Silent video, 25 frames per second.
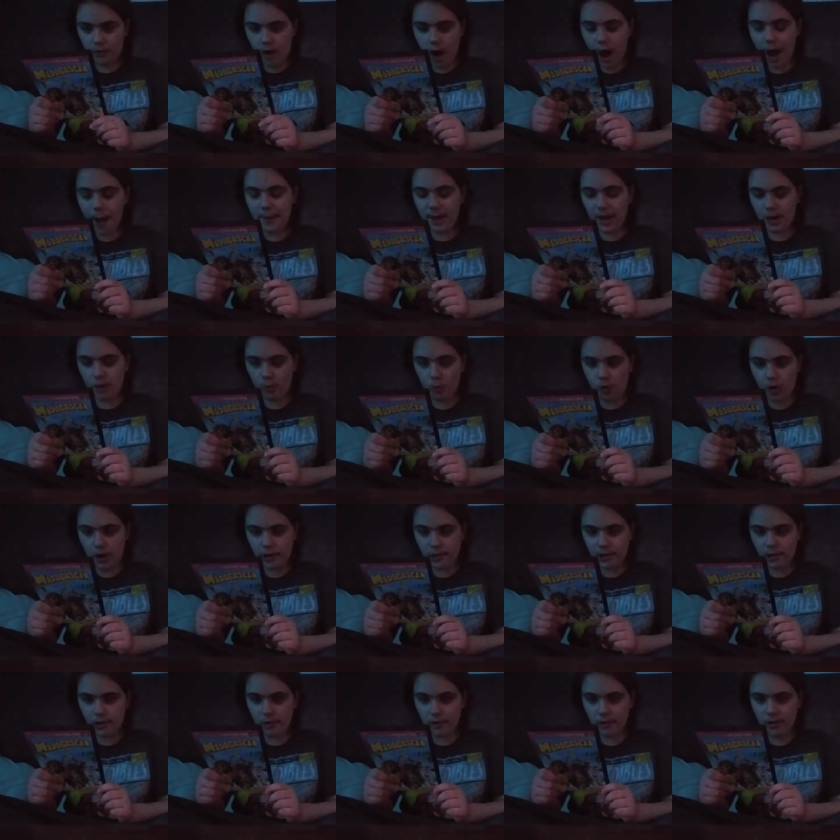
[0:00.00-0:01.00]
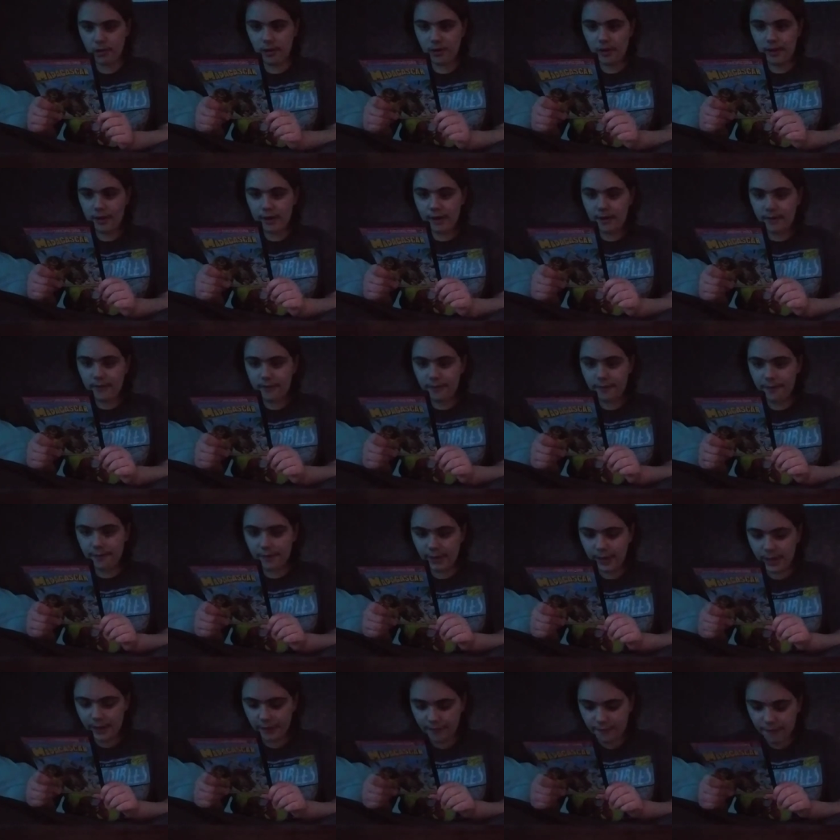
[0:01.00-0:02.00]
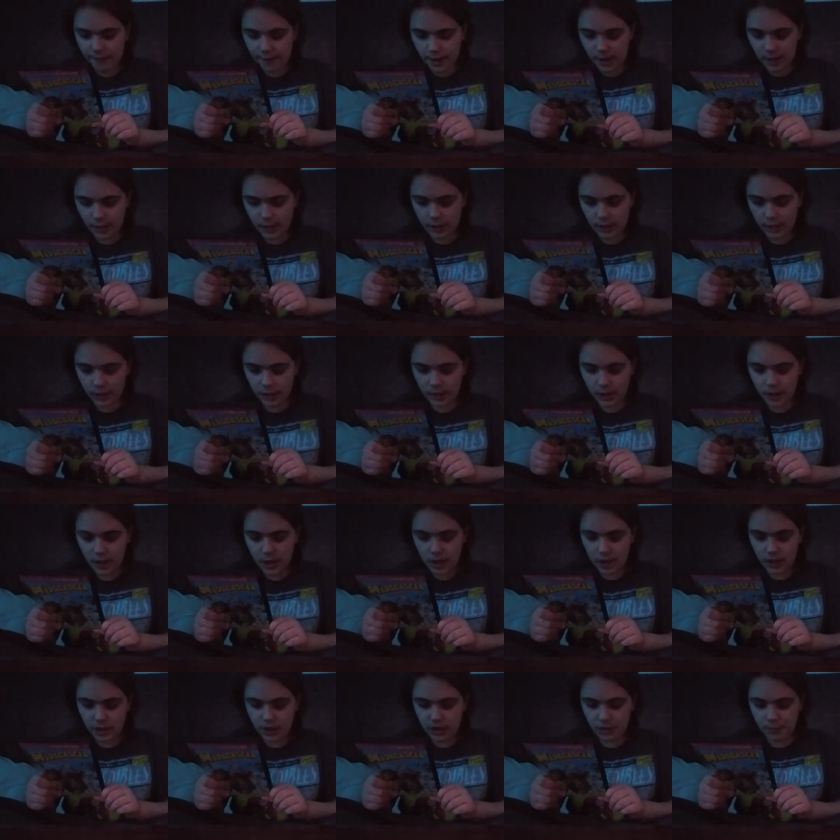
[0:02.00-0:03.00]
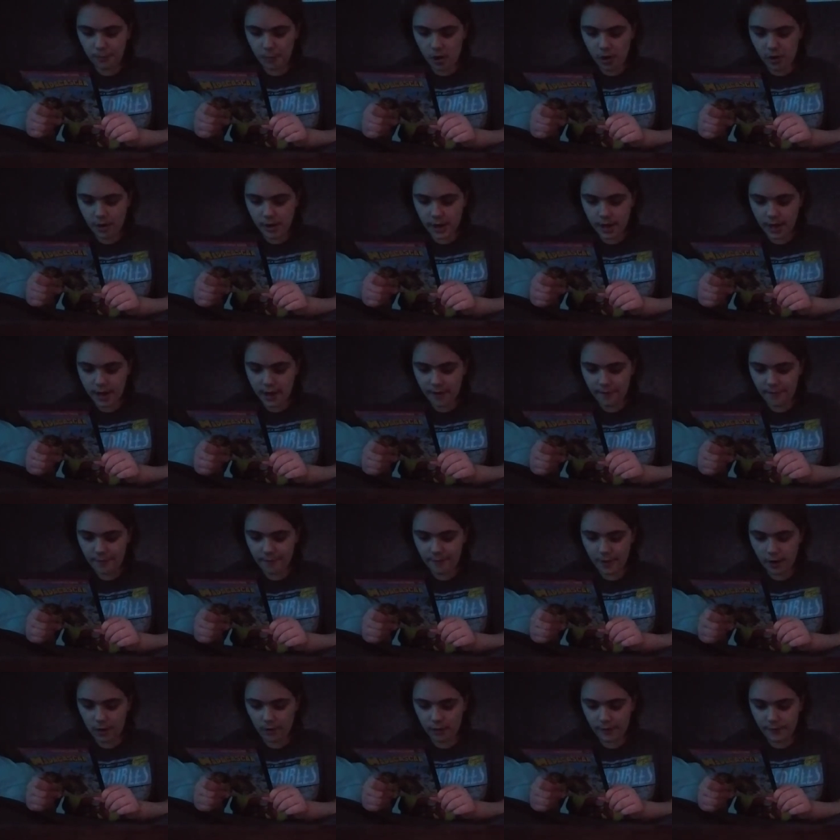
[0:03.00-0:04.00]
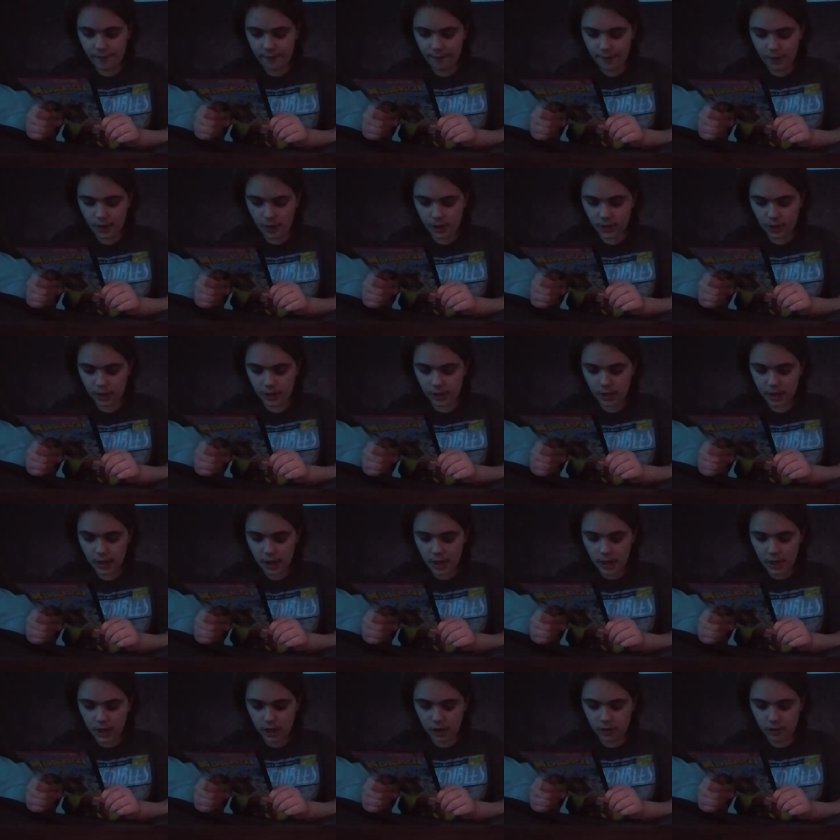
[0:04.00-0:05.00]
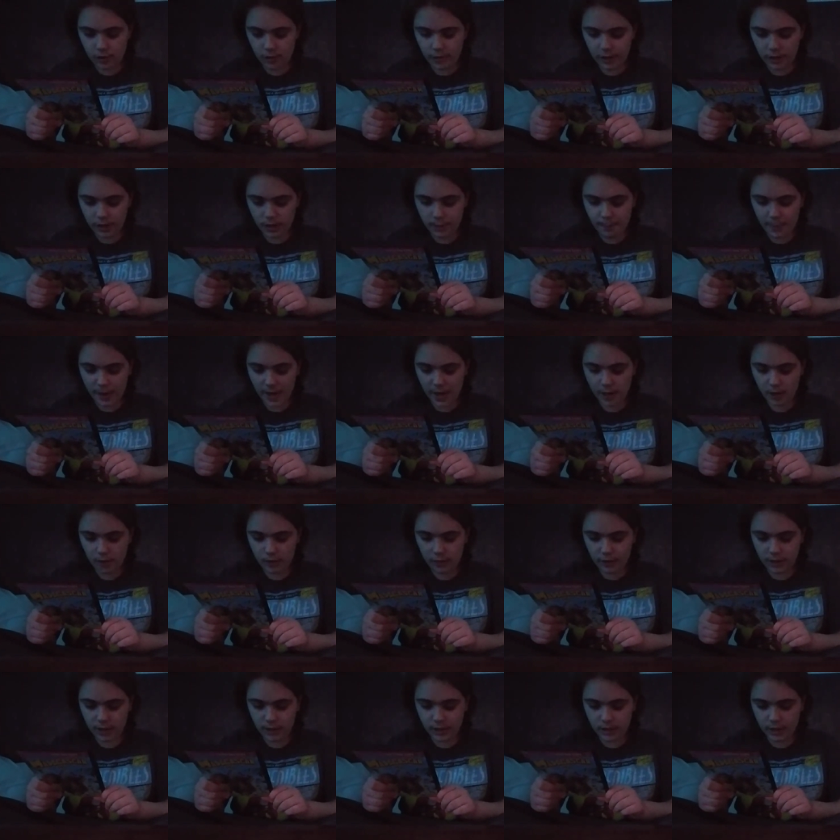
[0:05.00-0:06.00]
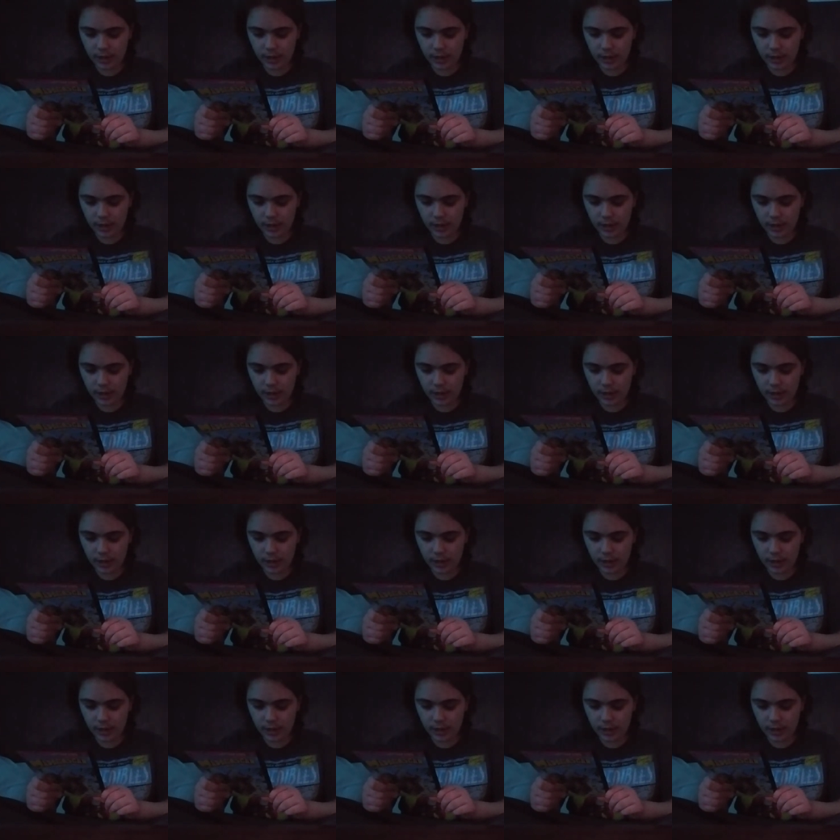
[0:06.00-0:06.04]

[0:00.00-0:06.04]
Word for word: I'm at wonderfully funny. Smart Hef, very funny, including the penguins